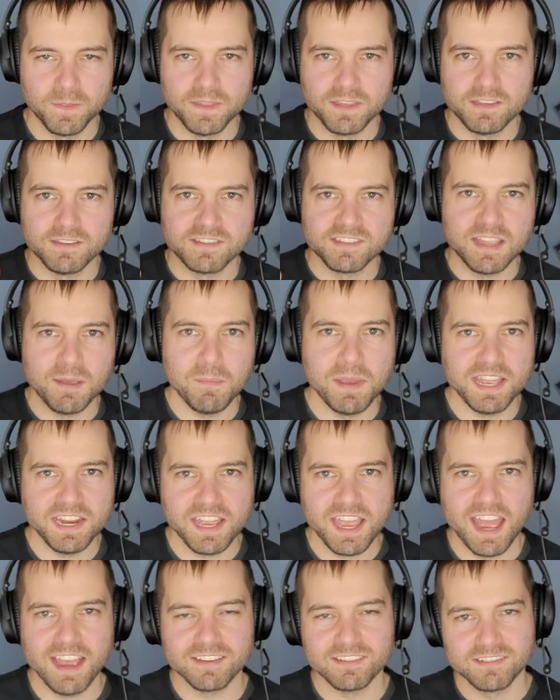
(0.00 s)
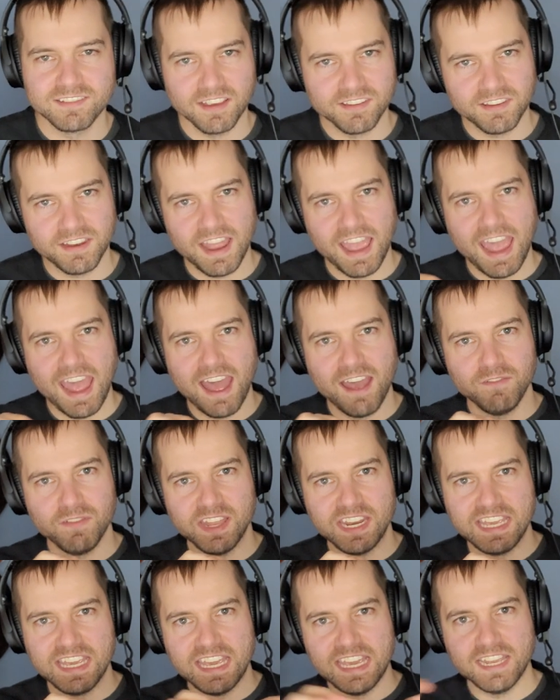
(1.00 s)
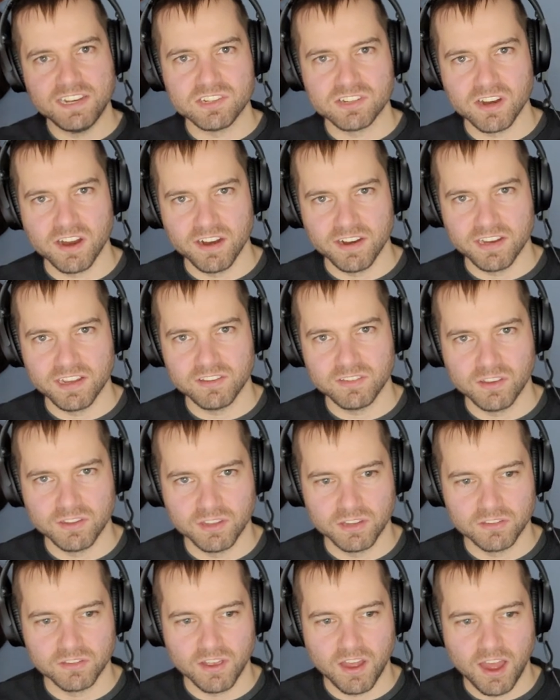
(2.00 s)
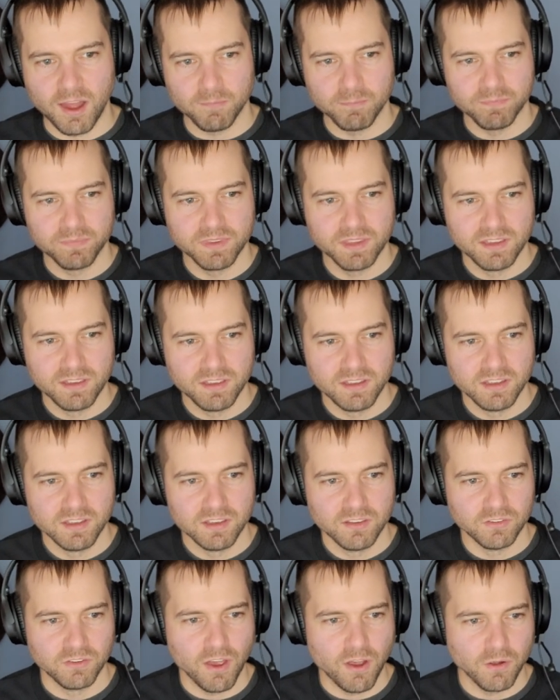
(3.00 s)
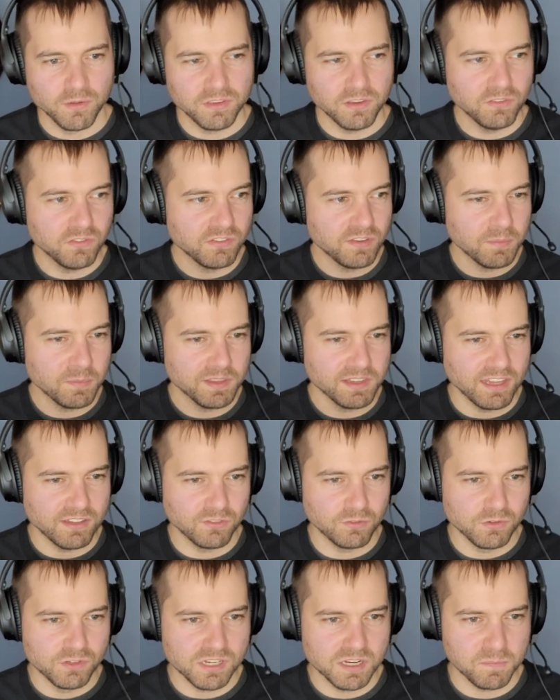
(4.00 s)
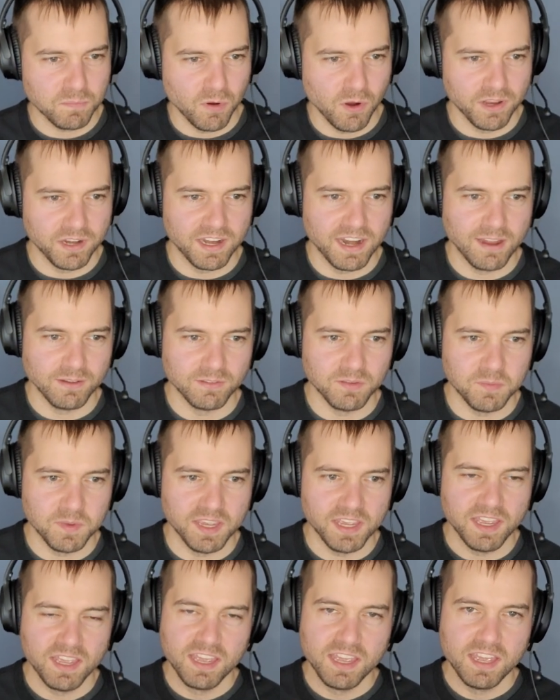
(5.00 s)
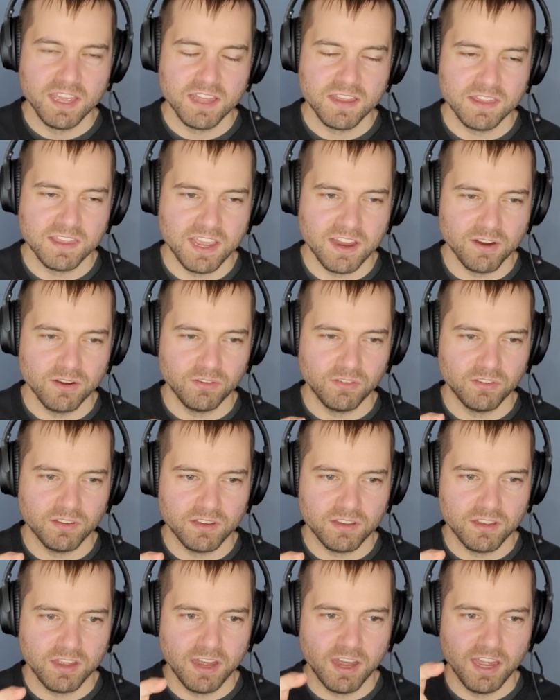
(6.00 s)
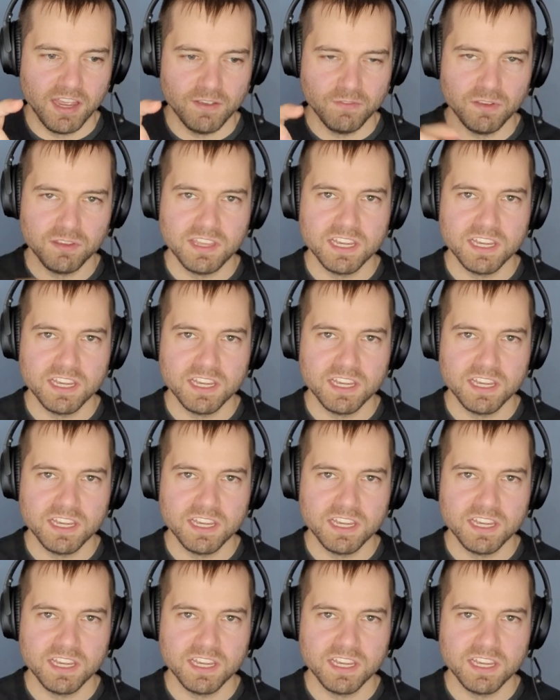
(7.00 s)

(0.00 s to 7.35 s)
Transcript: StepManiaX doesn't have any hit targets on the top. So this is something that Suji pointed out to me. There's, uh, if you think